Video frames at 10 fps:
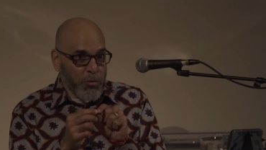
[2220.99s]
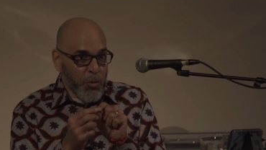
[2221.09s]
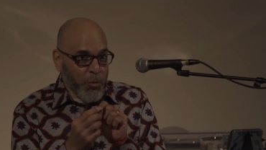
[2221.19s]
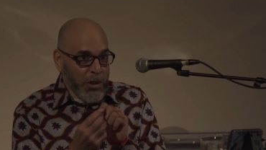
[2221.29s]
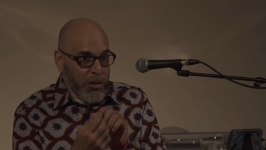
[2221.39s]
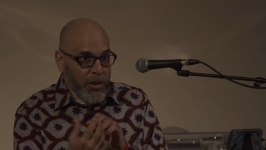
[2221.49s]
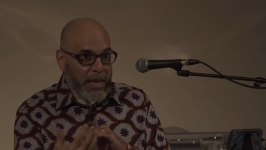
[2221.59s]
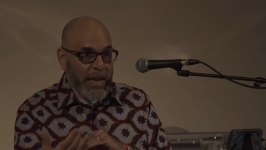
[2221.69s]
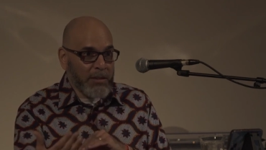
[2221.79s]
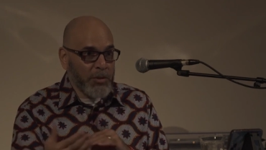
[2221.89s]
you, when we
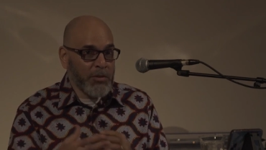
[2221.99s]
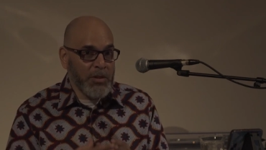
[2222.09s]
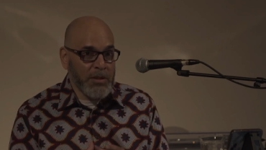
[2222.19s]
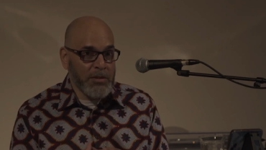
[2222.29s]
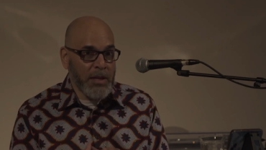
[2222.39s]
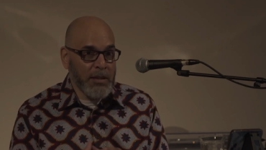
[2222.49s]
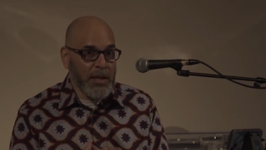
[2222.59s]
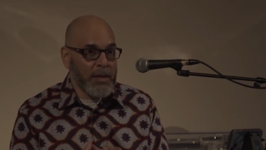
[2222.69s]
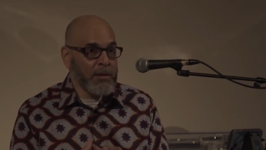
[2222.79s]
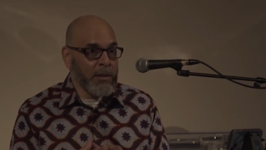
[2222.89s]
look at to it,
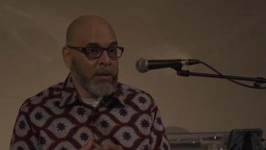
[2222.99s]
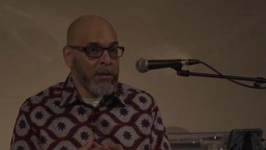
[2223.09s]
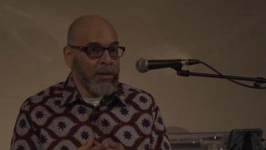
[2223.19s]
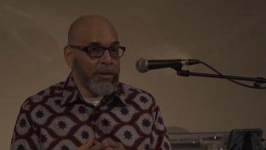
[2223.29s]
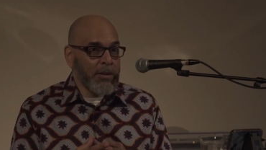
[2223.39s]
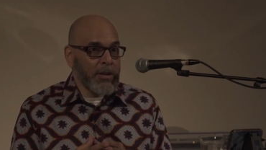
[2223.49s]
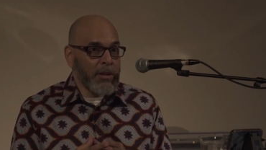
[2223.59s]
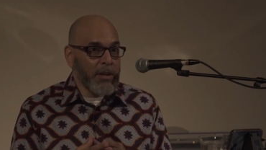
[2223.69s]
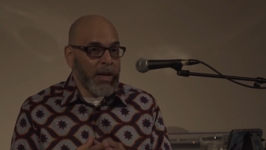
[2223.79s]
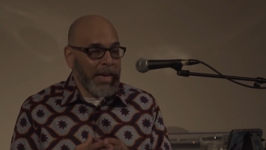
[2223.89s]
at, at
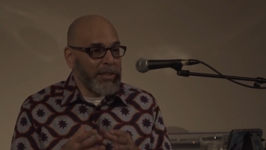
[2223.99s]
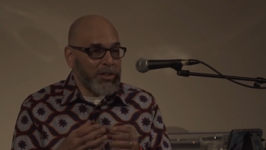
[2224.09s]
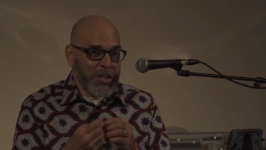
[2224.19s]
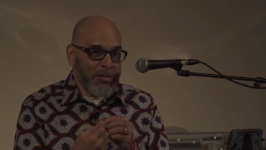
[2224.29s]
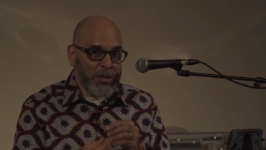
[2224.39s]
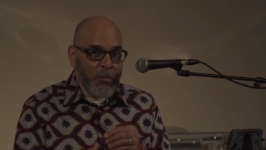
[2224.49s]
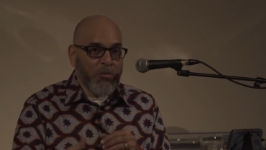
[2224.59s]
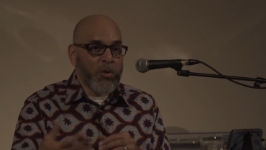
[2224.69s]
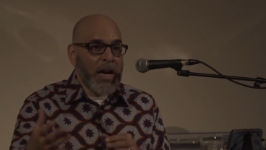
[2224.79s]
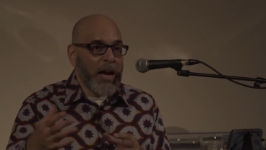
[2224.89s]
again, just even some
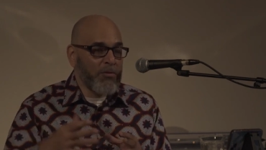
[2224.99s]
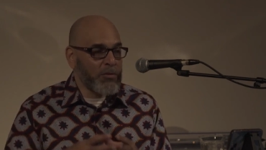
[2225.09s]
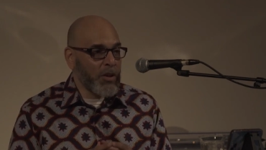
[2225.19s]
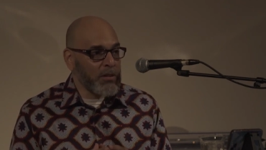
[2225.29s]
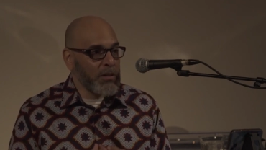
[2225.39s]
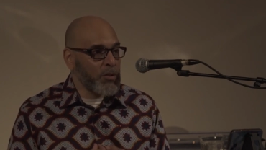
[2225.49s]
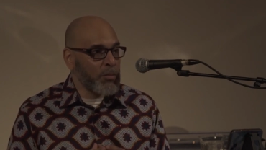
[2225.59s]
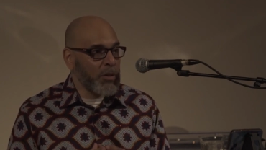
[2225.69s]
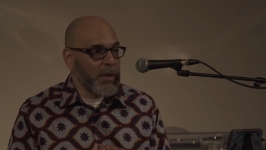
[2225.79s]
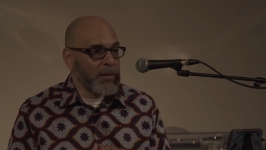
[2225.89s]
of what I've talked a little
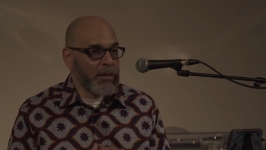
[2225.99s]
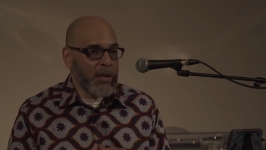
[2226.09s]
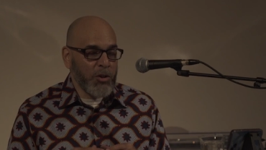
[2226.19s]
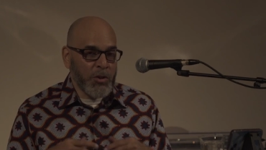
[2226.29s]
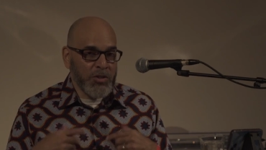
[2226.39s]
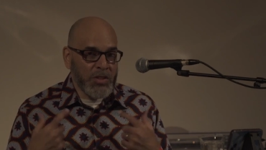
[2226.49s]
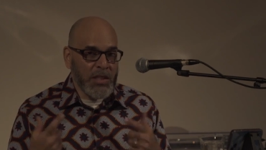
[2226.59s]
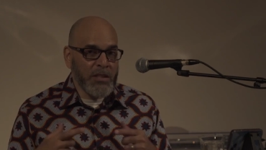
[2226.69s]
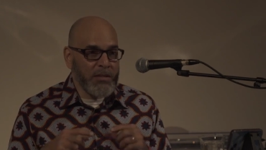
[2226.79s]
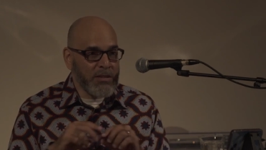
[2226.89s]
bit about today, you could
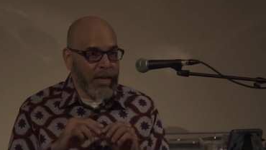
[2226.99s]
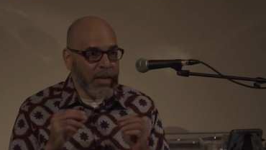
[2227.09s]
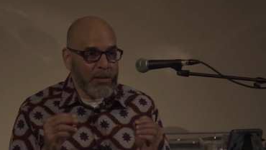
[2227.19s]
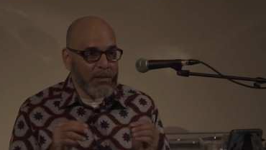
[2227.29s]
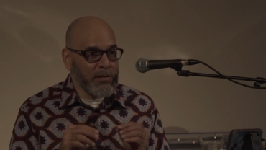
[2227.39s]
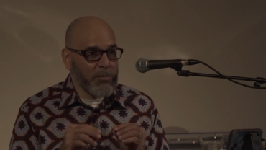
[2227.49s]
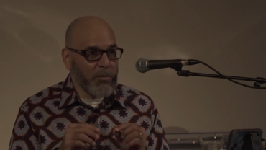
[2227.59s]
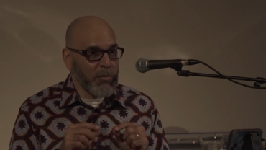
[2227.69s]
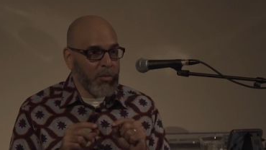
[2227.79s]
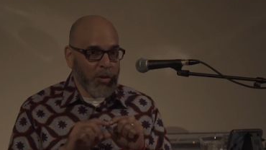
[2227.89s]
see the state
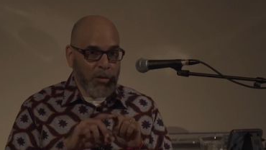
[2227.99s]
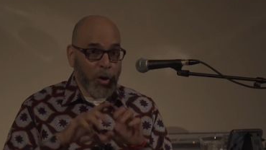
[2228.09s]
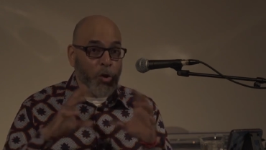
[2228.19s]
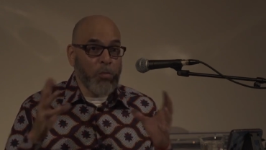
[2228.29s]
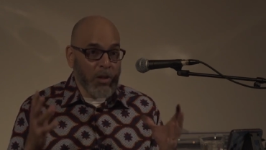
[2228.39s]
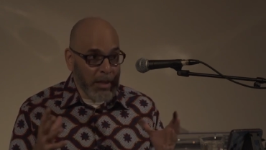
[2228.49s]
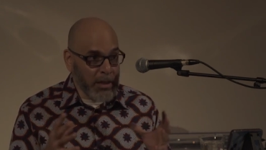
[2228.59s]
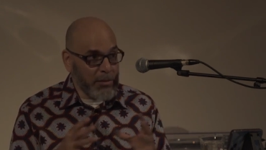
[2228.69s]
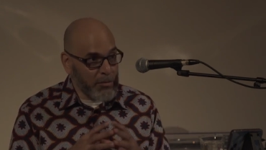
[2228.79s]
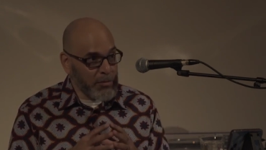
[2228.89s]

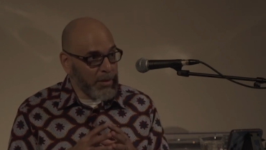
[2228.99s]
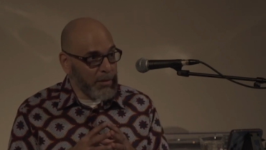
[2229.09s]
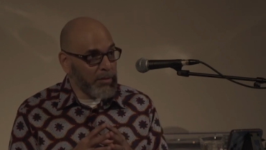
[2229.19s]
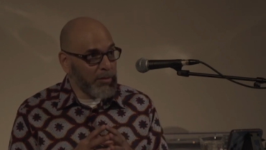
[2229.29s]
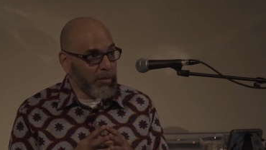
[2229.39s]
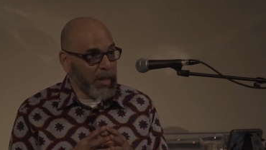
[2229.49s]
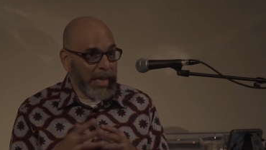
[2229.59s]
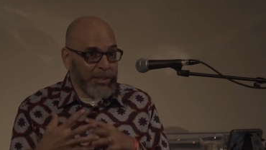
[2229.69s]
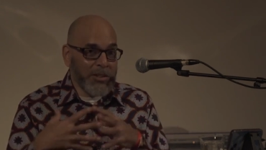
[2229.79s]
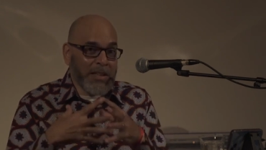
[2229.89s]
globally,
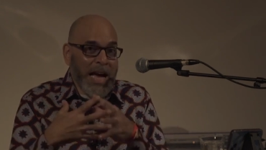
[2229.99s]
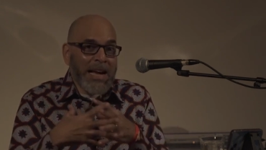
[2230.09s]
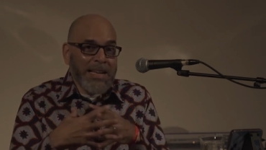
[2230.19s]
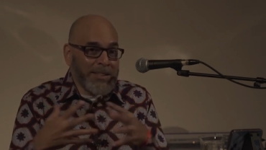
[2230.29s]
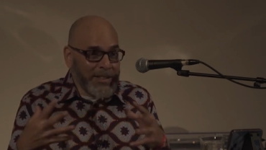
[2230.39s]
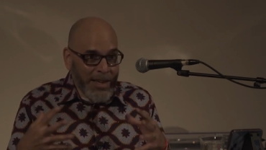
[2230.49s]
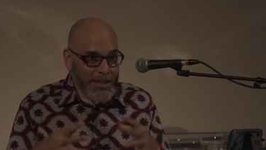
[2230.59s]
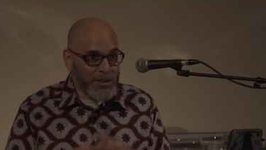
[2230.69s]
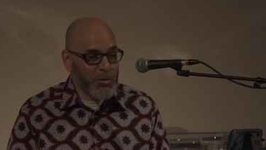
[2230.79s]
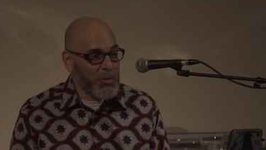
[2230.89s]
the interlocking
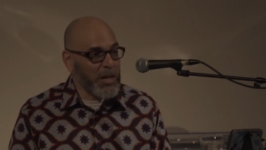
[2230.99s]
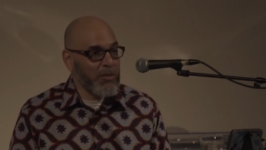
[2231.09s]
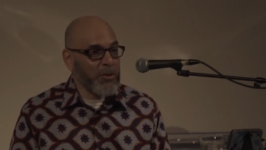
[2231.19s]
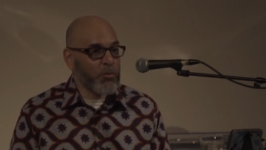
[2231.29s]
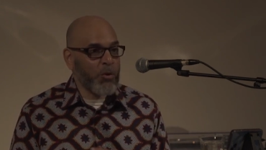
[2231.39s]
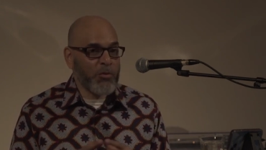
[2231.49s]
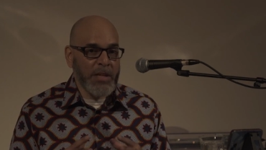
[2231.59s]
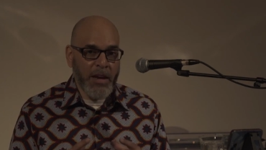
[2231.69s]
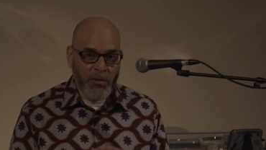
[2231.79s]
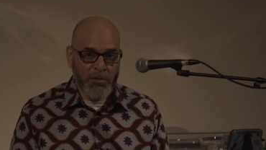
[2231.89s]
states or whatever, were
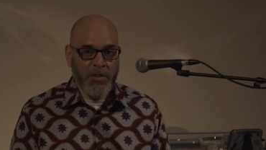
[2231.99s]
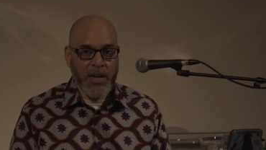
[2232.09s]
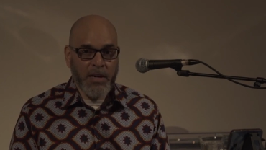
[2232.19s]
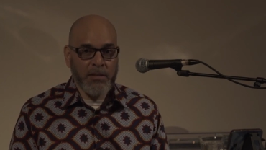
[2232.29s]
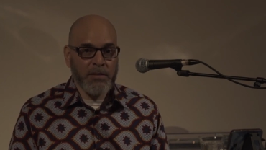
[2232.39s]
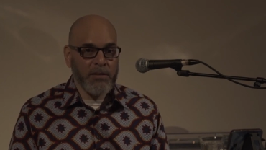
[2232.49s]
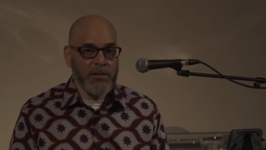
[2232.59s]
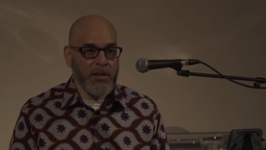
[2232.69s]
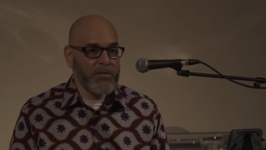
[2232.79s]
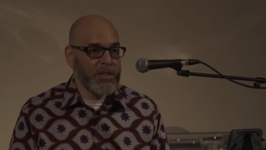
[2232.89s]
terrified
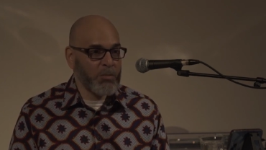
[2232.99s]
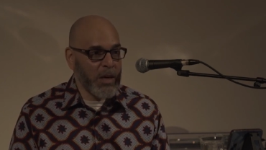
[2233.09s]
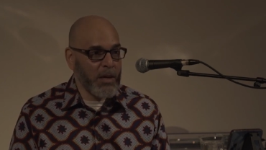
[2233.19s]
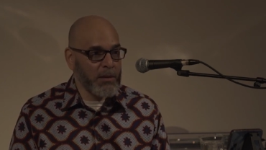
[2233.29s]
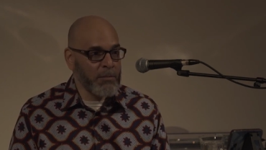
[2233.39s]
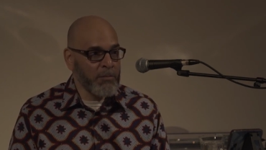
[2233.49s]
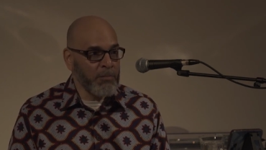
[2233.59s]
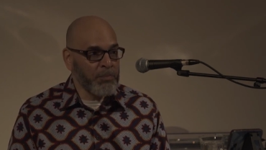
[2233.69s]
of this man.